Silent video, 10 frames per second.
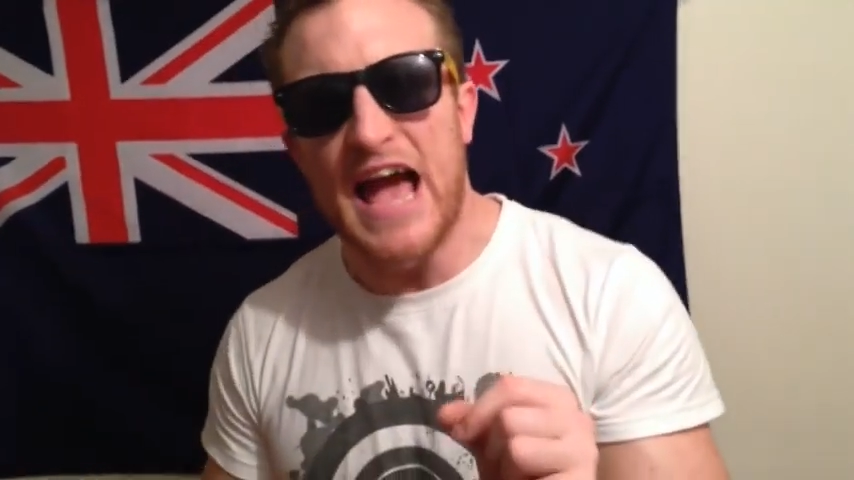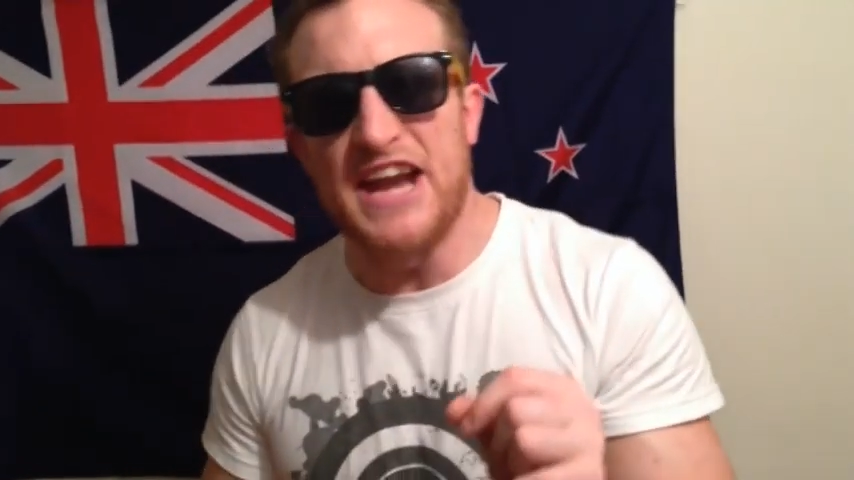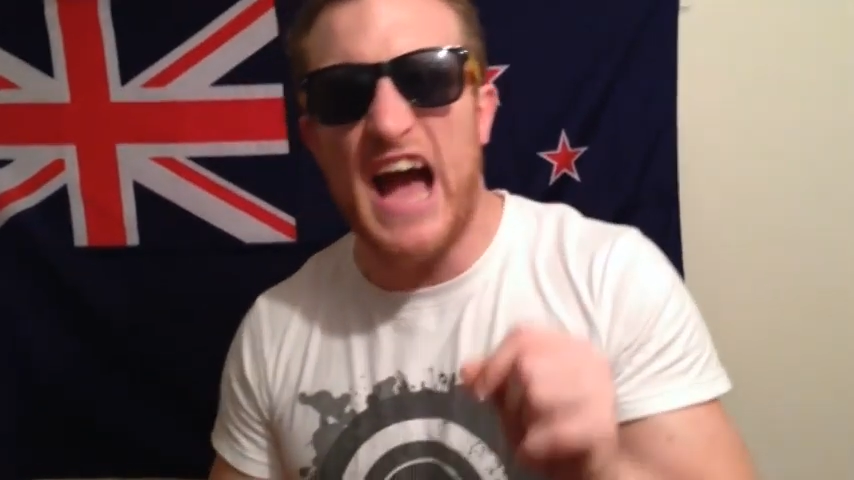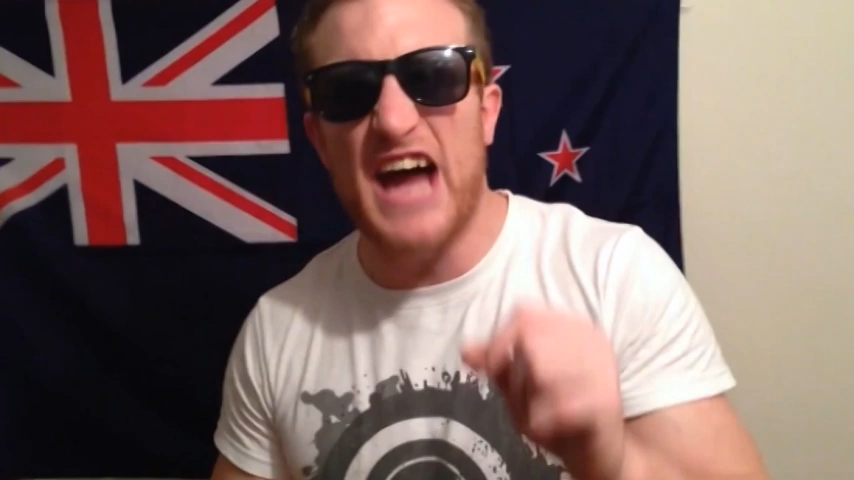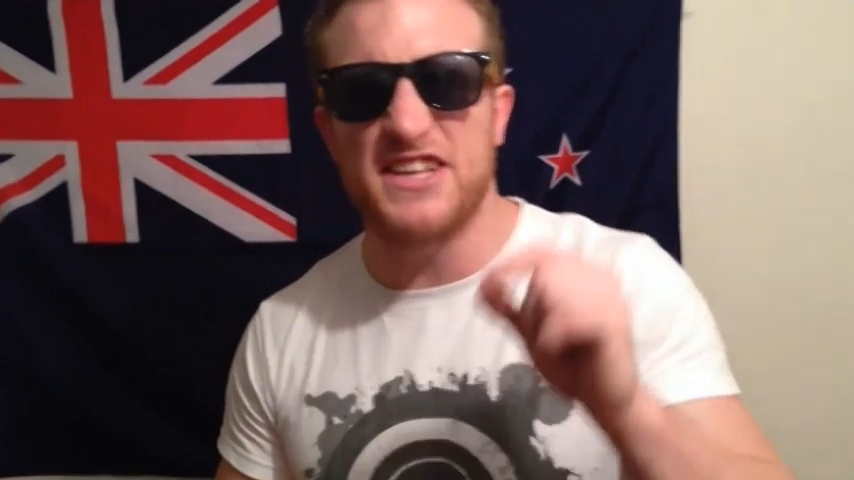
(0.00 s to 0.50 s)

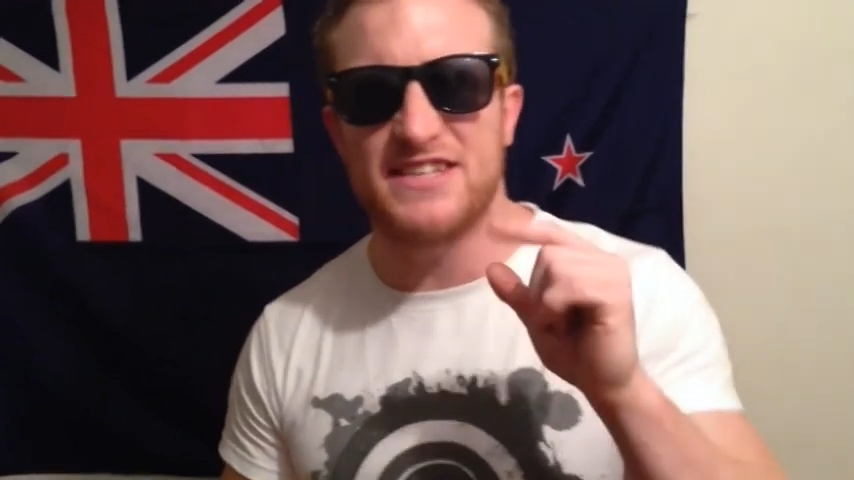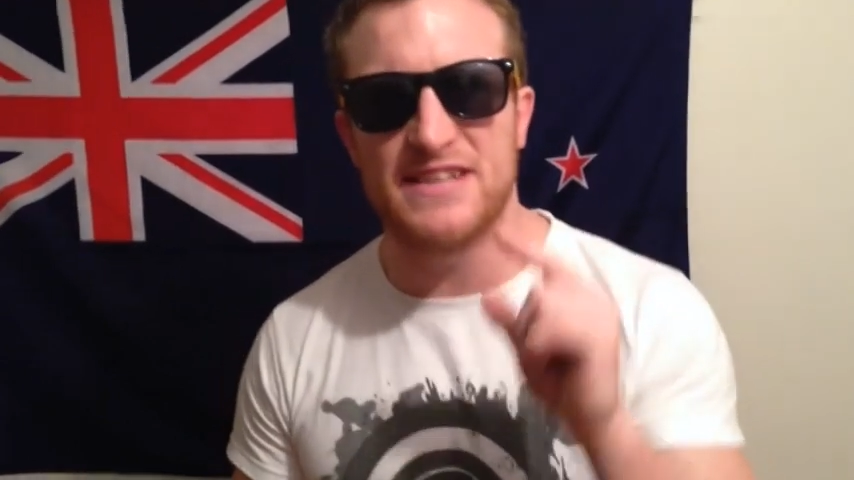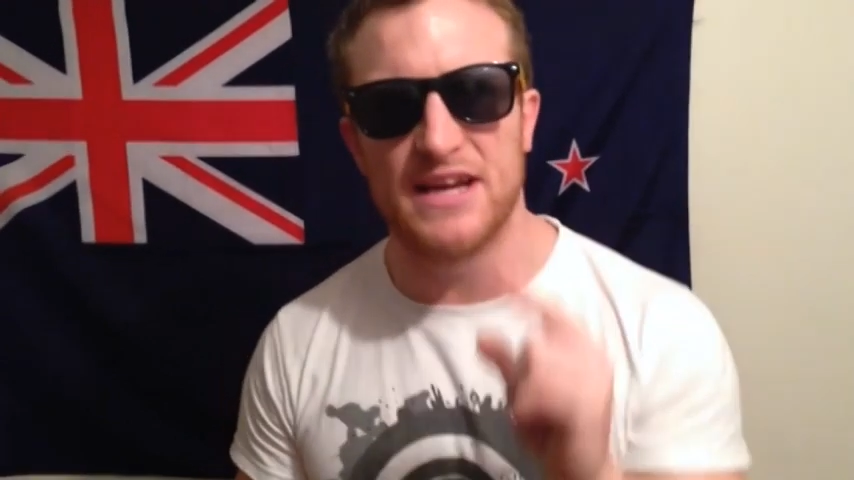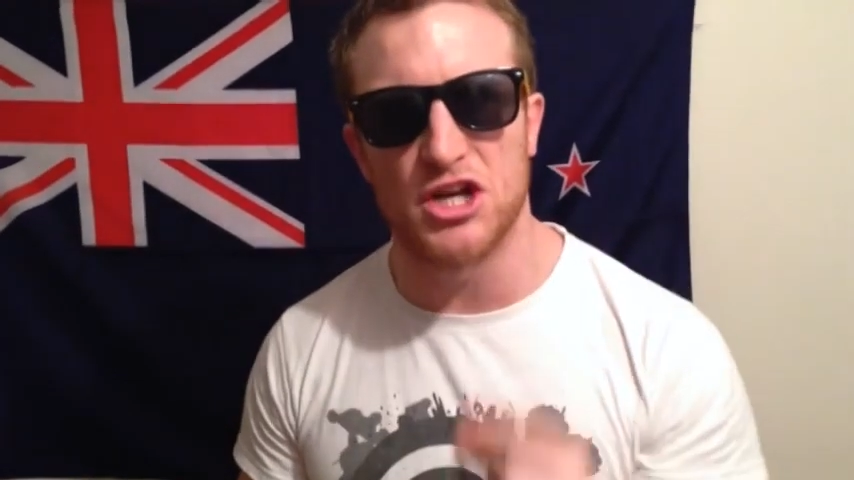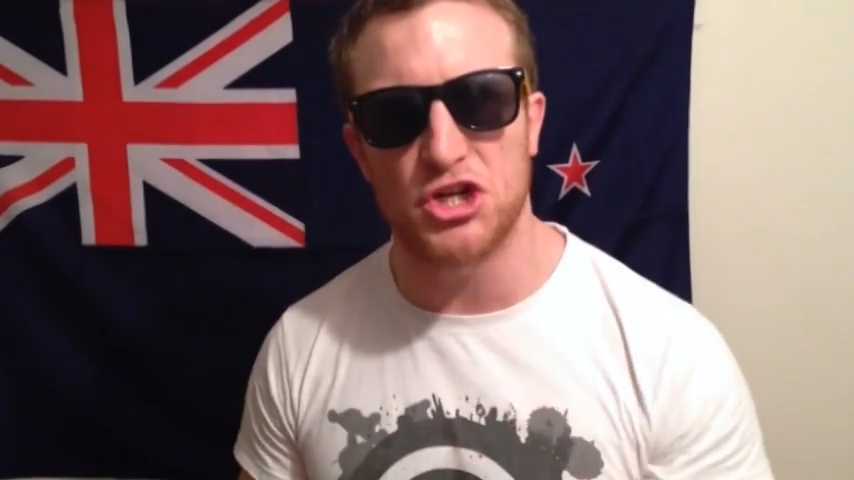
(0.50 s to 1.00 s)
and how to
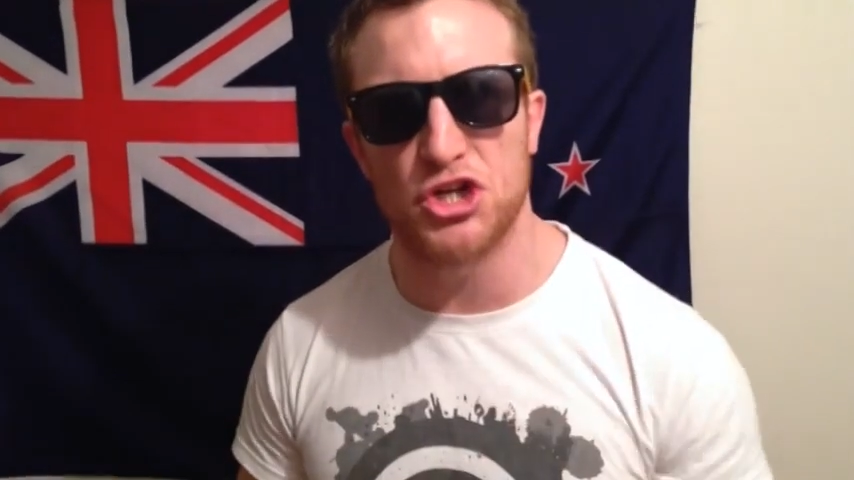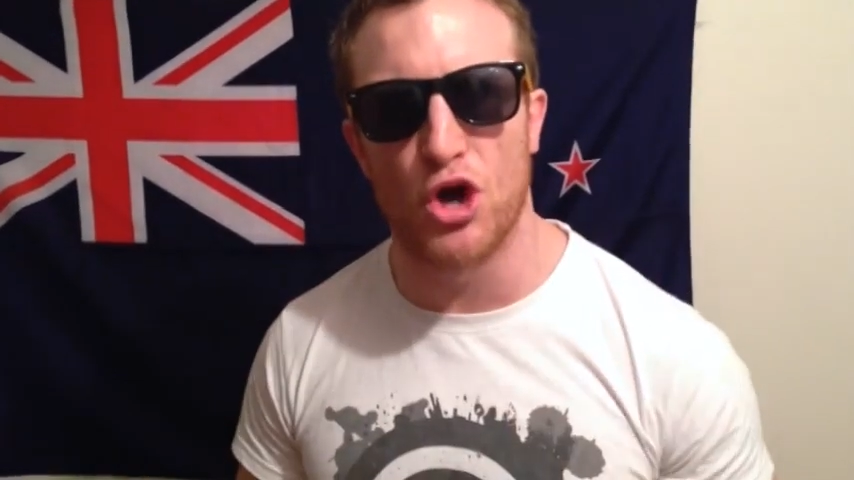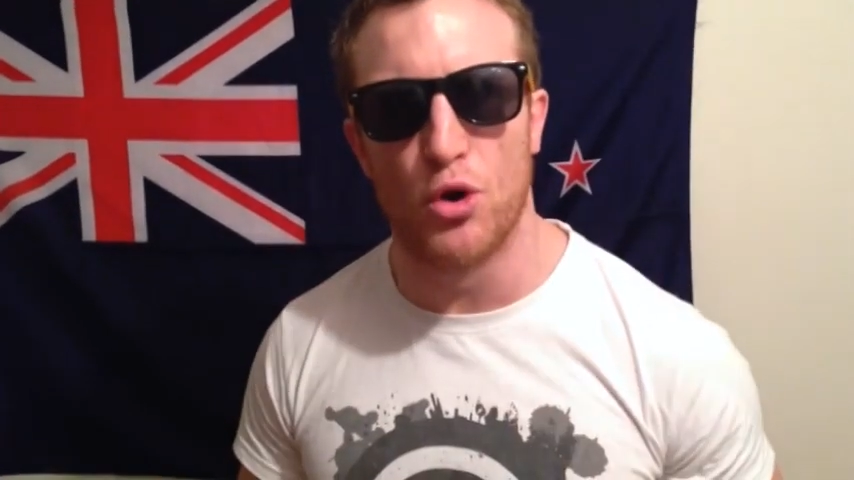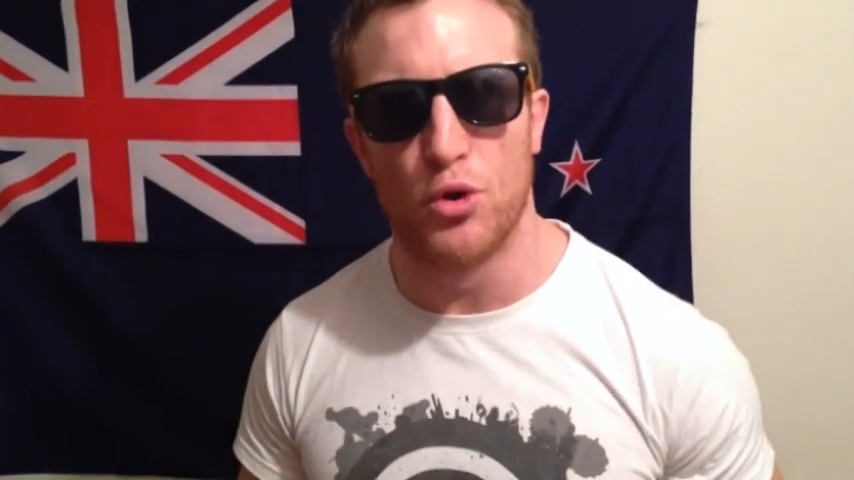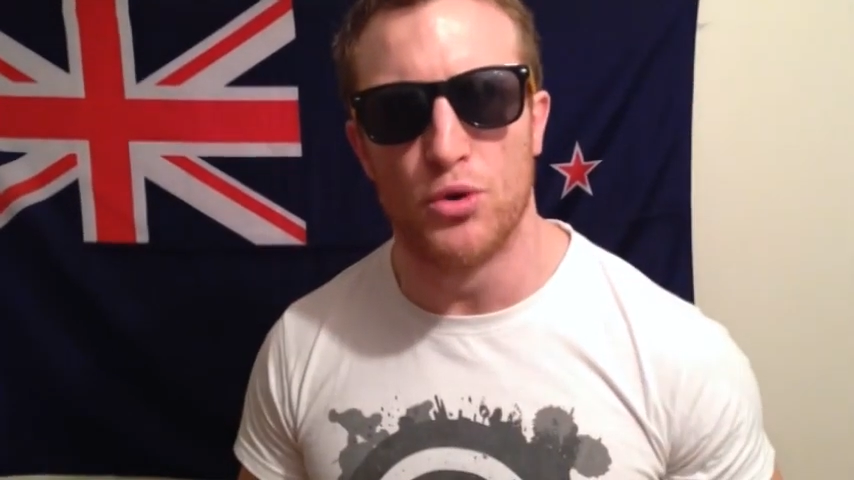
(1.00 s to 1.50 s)
steal a
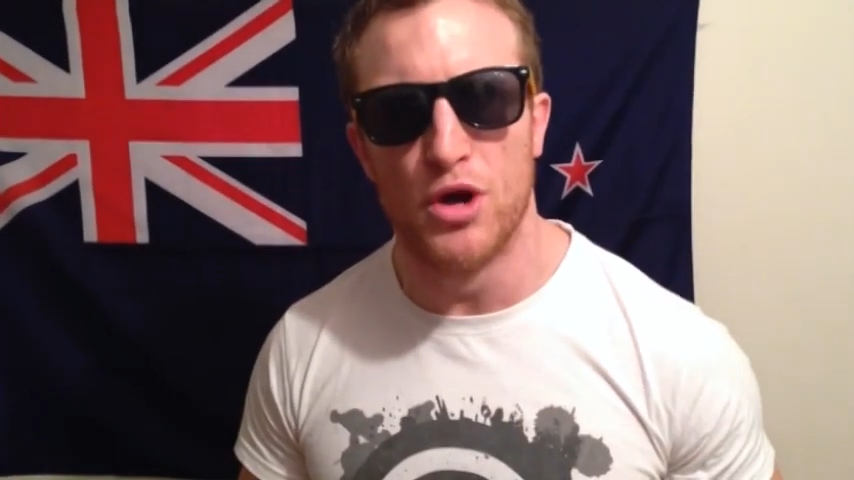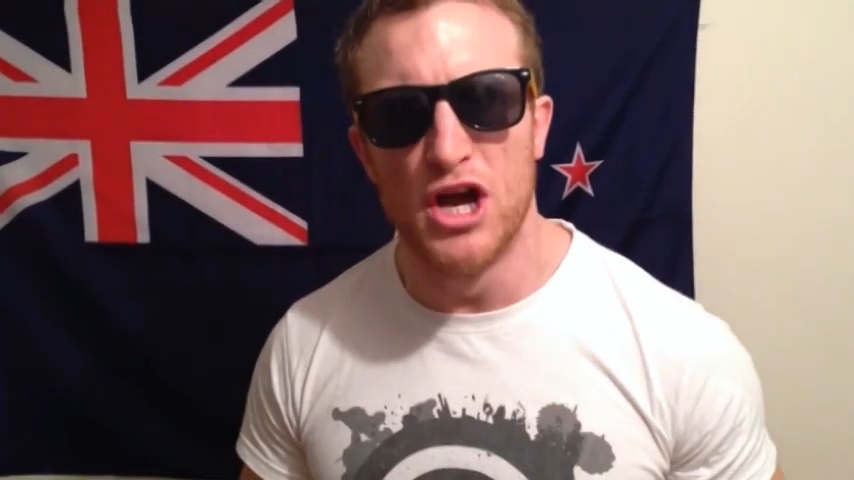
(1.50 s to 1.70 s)
show.